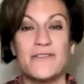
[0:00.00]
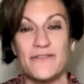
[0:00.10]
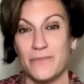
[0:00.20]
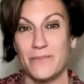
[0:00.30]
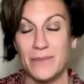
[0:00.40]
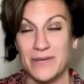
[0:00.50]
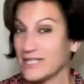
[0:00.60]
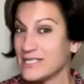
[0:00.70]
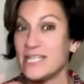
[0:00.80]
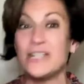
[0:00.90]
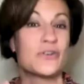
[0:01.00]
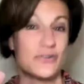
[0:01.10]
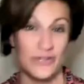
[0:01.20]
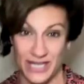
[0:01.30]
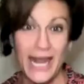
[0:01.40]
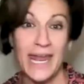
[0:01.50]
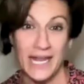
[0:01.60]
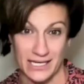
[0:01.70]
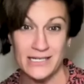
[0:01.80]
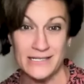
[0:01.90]
of maybe a teacher's
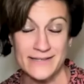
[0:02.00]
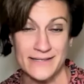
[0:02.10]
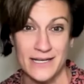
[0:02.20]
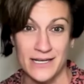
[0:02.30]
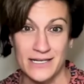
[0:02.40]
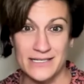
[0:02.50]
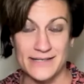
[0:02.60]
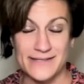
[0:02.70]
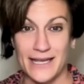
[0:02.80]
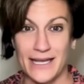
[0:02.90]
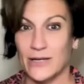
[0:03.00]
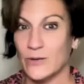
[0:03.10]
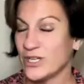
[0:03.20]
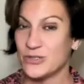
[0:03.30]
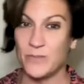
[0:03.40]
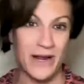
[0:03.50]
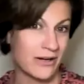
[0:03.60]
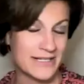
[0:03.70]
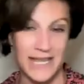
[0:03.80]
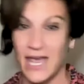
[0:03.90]
hands to say which
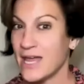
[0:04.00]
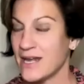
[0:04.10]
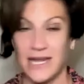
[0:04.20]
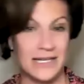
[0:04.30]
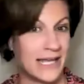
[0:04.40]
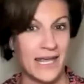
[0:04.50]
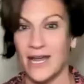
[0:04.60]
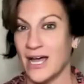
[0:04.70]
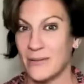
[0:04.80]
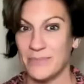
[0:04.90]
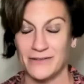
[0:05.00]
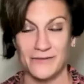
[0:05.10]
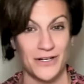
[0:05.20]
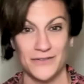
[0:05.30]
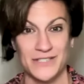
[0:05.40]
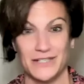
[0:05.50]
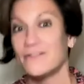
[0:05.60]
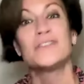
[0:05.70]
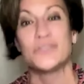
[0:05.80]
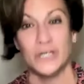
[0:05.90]
parents can and cannot be involved in a
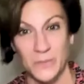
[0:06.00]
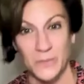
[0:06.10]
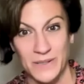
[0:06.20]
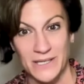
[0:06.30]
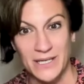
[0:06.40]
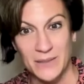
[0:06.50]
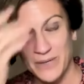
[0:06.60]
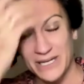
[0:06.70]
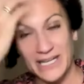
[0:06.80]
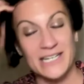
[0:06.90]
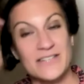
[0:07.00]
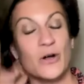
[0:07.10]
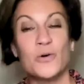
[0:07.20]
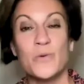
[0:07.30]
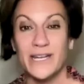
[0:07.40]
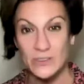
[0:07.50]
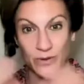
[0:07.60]
field trip. But it is always